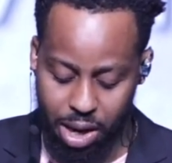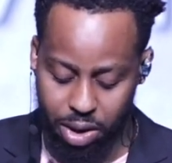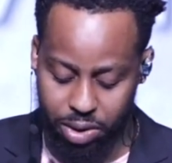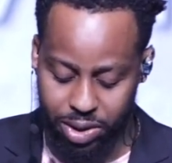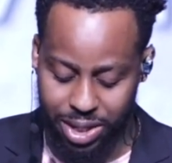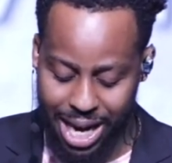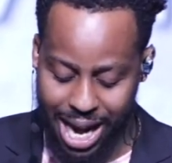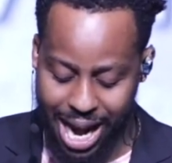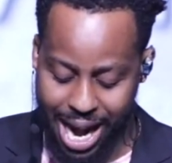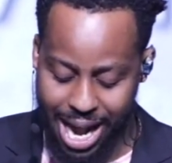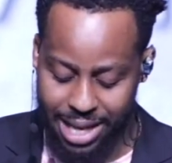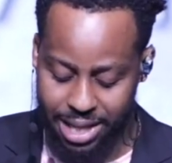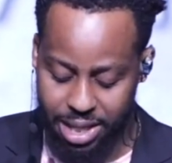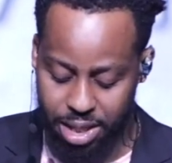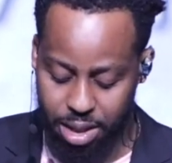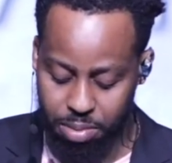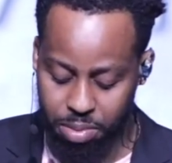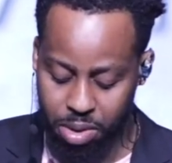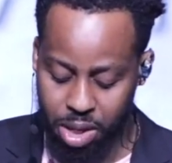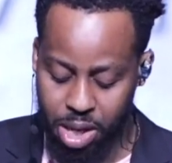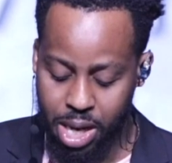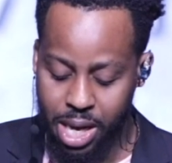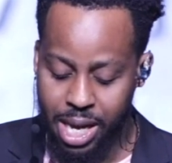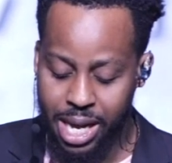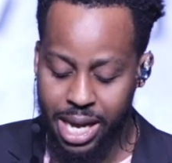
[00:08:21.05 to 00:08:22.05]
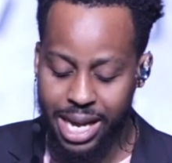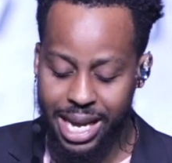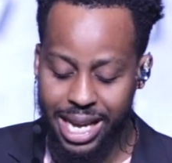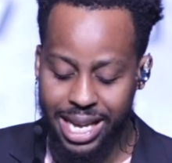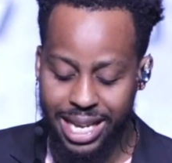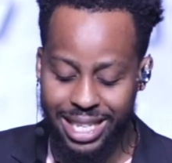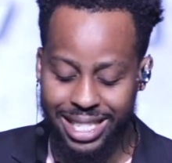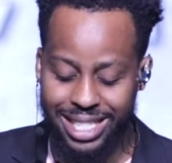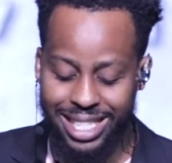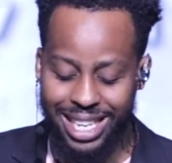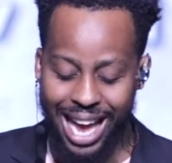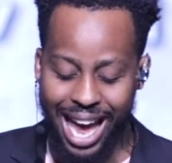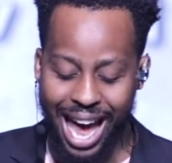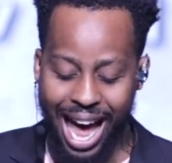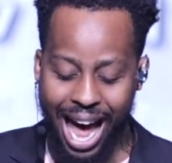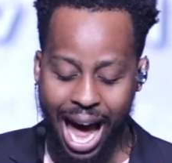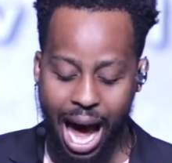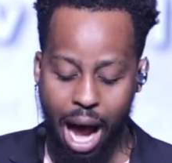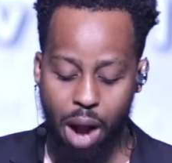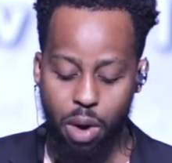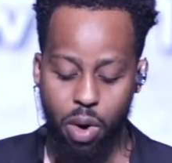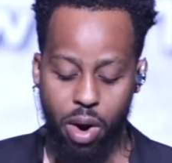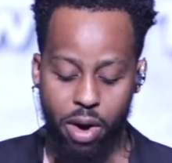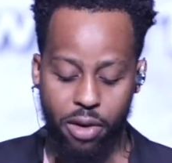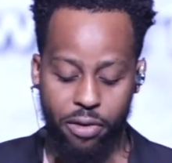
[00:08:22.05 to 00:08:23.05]
else has him. He's
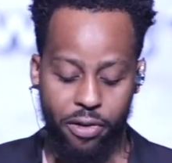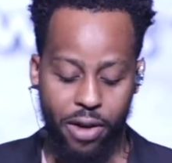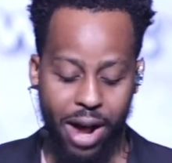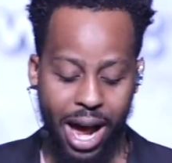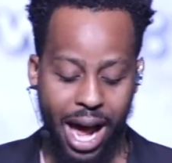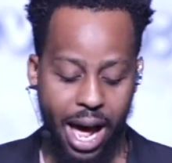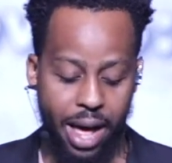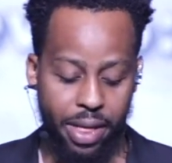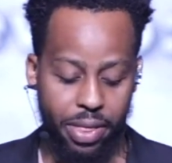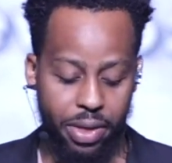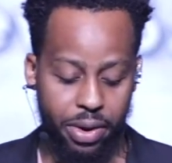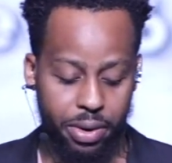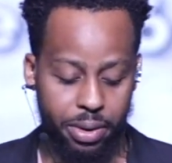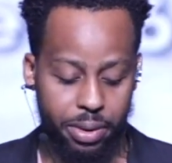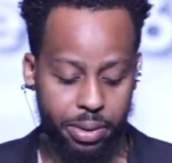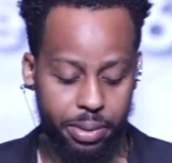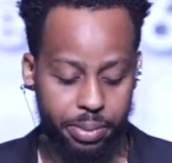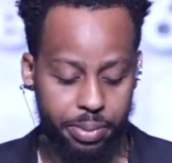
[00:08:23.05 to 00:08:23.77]
our father.